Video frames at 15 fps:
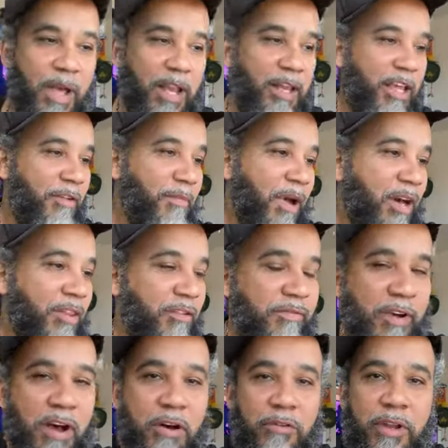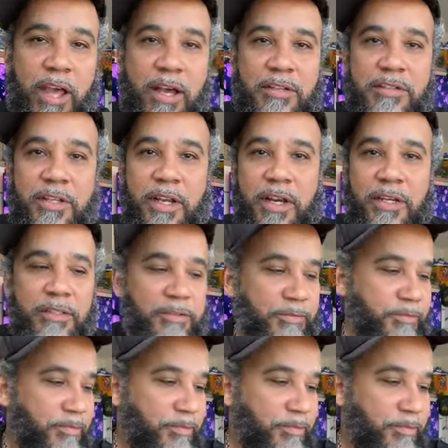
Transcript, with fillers: I left my other phone downstairs.